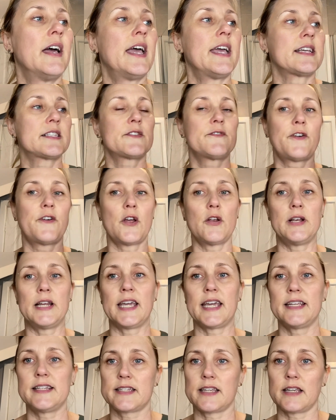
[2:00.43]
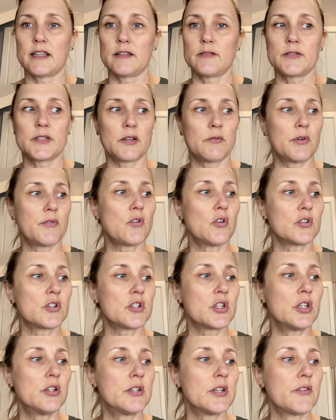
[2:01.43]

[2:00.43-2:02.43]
exfoliating. So we've got two